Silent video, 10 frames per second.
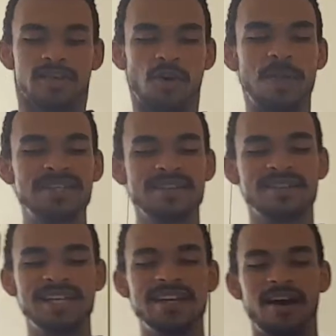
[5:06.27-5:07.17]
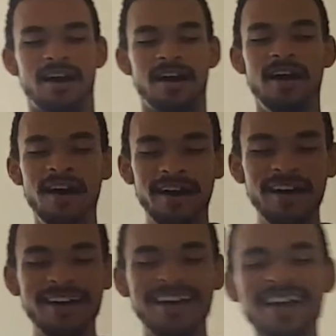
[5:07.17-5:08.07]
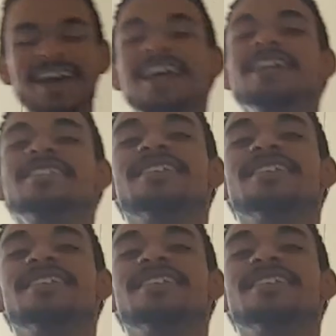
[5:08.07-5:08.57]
So basically, he's